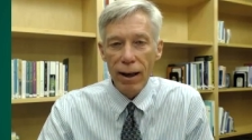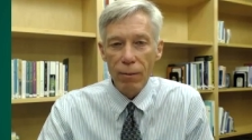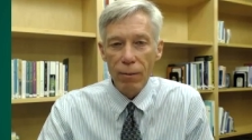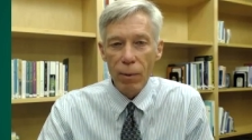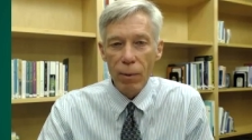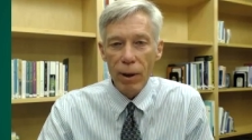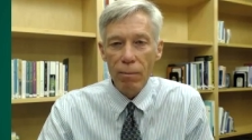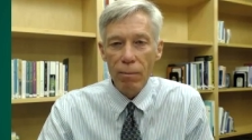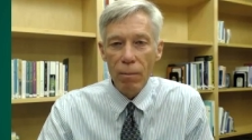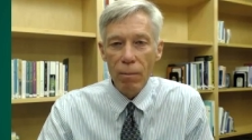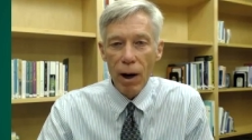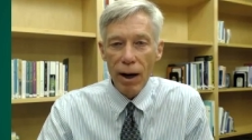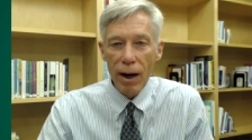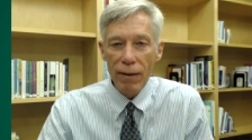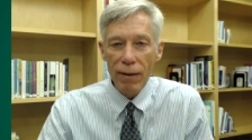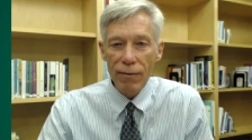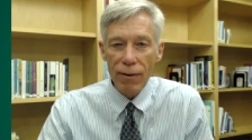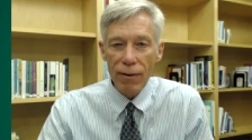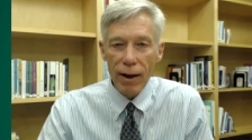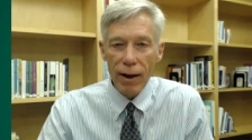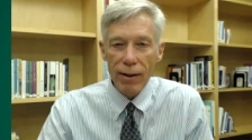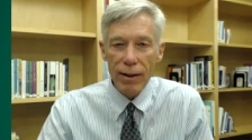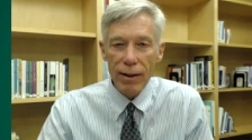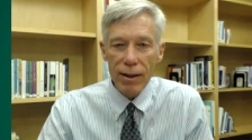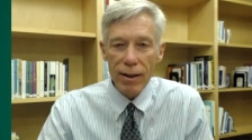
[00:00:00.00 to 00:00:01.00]
and we
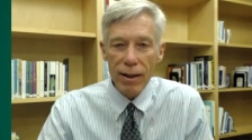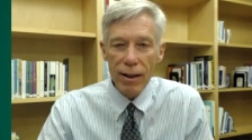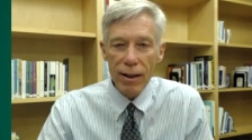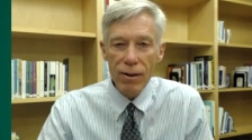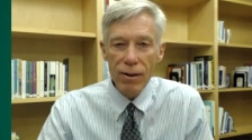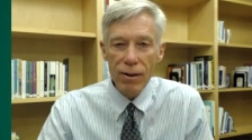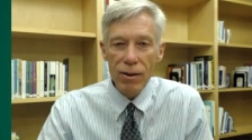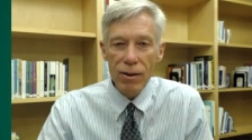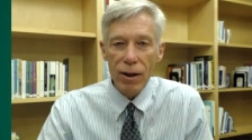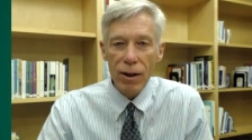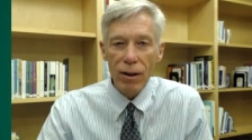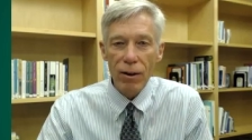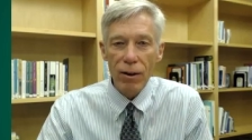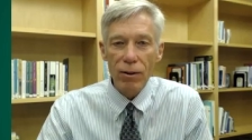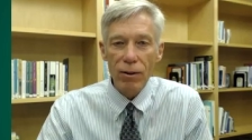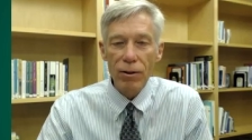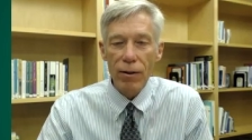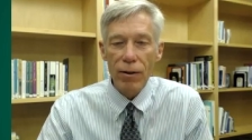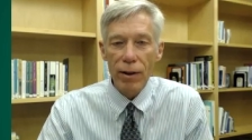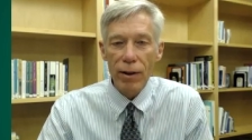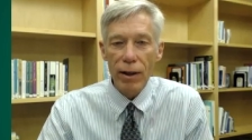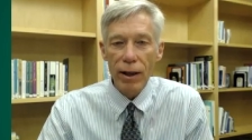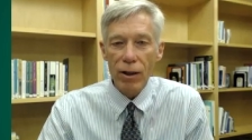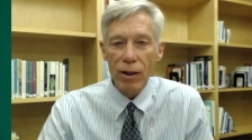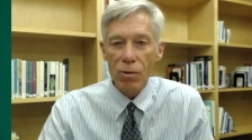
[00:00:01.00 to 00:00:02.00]
modify the T cell
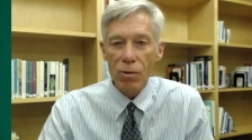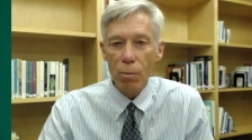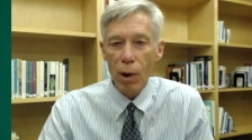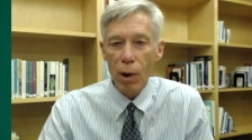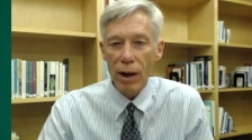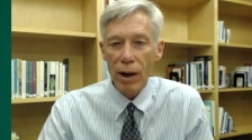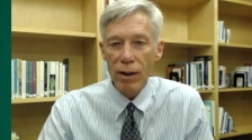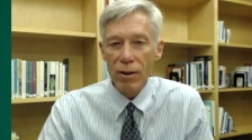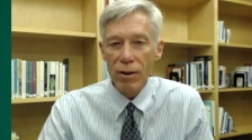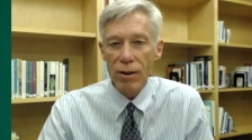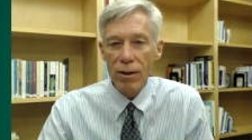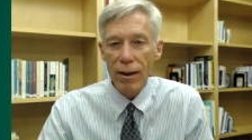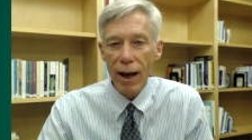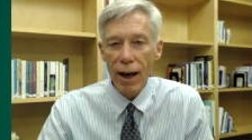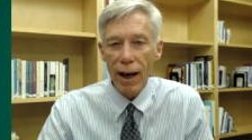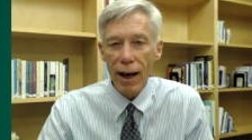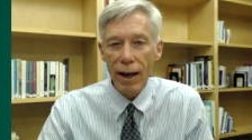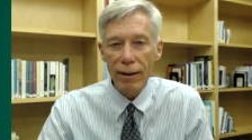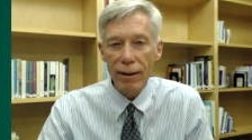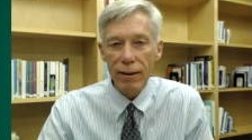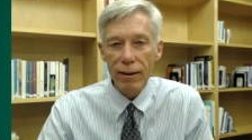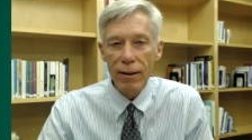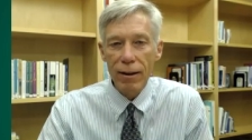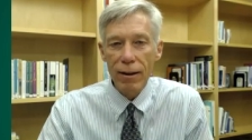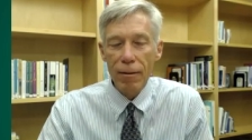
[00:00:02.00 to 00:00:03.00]
to then express
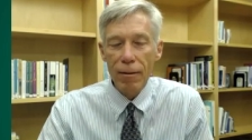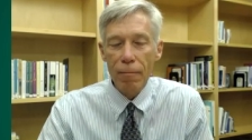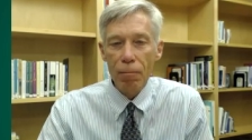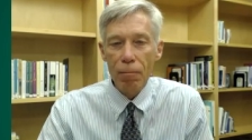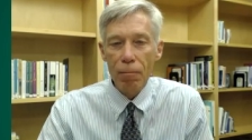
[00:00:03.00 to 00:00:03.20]
that